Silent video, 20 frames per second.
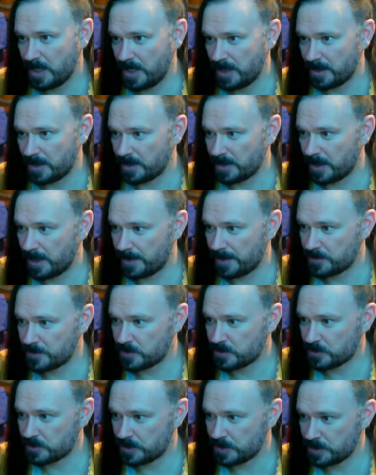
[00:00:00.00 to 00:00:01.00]
The 9 of
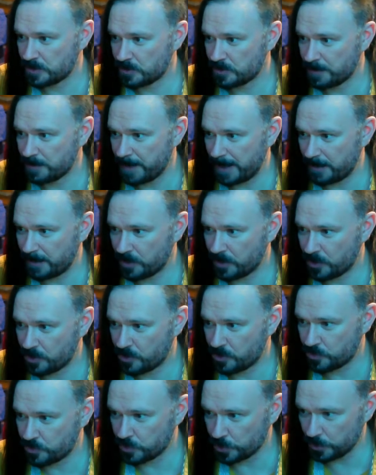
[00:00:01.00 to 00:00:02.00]
Swords is all about
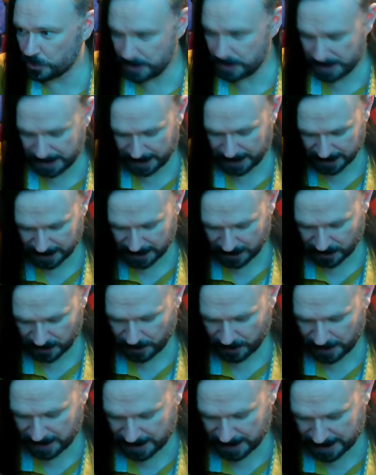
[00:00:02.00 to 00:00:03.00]
cruelty, and as
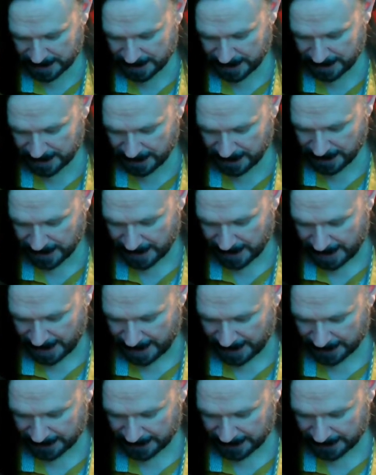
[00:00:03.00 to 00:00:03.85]
we can see, a